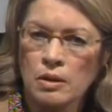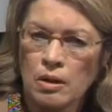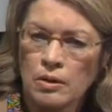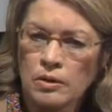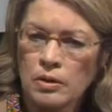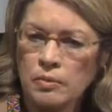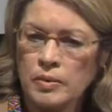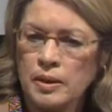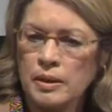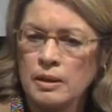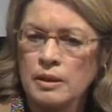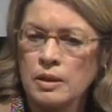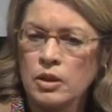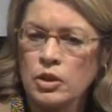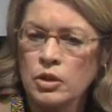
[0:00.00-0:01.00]
also
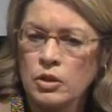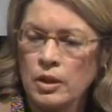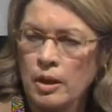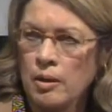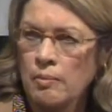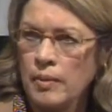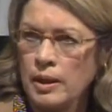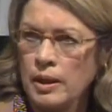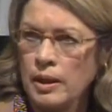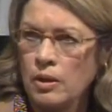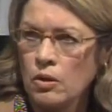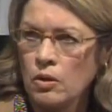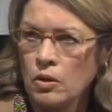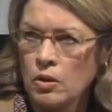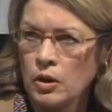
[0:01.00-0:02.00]
begin to share money
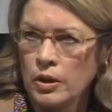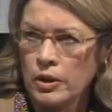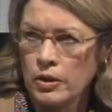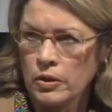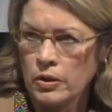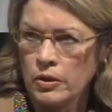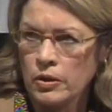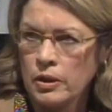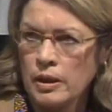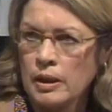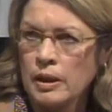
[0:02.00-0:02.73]
earlier.